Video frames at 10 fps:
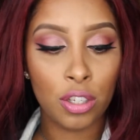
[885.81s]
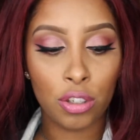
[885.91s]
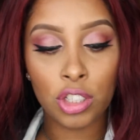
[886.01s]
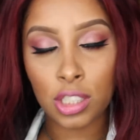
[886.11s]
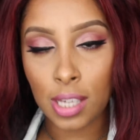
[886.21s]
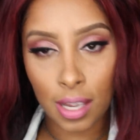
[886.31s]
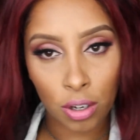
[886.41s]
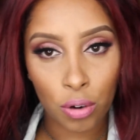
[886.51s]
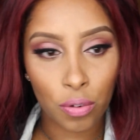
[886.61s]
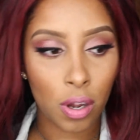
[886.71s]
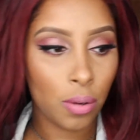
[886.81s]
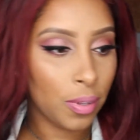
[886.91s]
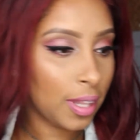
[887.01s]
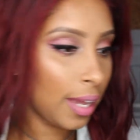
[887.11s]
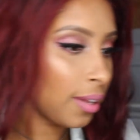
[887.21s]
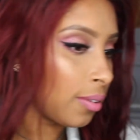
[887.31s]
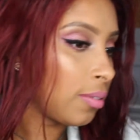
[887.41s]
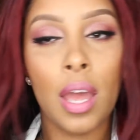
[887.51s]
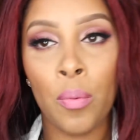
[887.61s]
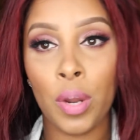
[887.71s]
You just can't go wrong with that.
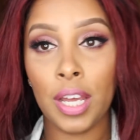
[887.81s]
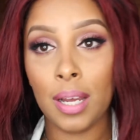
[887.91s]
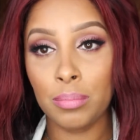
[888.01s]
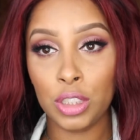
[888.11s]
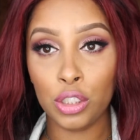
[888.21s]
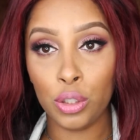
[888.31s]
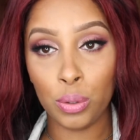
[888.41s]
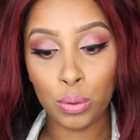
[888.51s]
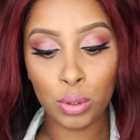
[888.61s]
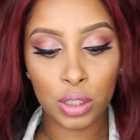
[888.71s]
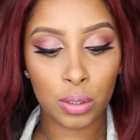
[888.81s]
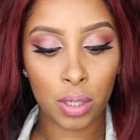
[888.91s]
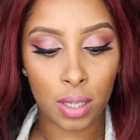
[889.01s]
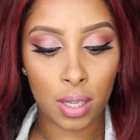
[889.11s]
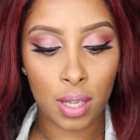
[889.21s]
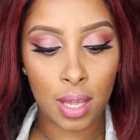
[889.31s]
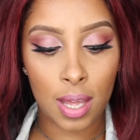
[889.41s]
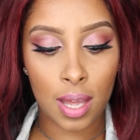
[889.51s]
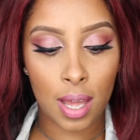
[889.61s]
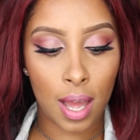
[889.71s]
And when it comes to nudes,
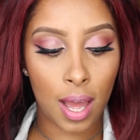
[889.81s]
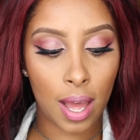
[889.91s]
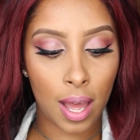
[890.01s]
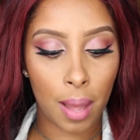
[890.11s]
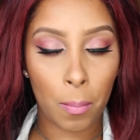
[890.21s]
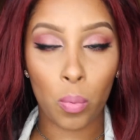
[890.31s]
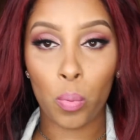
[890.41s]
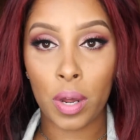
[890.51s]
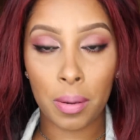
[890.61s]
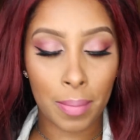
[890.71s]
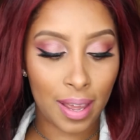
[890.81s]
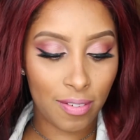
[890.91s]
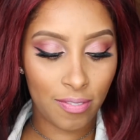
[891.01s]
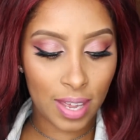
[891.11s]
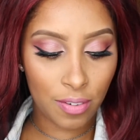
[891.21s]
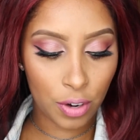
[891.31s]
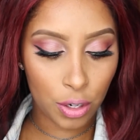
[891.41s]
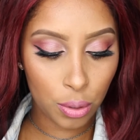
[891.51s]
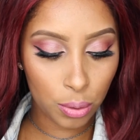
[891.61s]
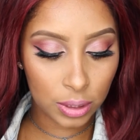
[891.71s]
one of my
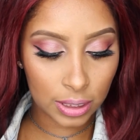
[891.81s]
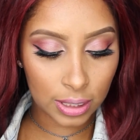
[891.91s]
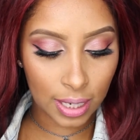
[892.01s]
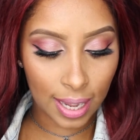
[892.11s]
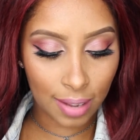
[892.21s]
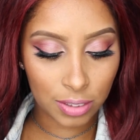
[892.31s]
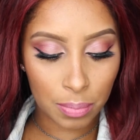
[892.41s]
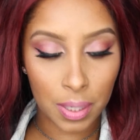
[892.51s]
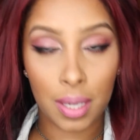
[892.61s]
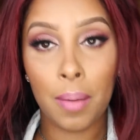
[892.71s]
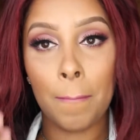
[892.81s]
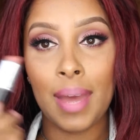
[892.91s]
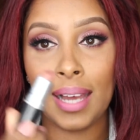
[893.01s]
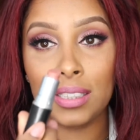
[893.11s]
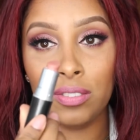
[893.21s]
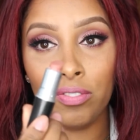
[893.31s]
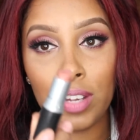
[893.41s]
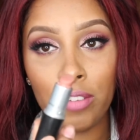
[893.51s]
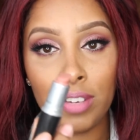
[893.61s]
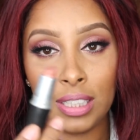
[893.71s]
favorite nudes is gonna have to be MAC's
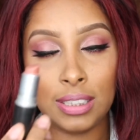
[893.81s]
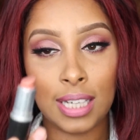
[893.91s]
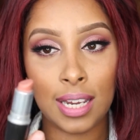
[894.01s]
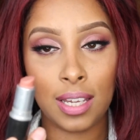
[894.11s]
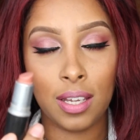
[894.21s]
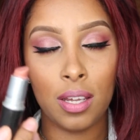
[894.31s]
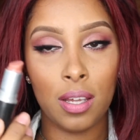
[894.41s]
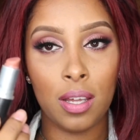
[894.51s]
Velvet Teddy.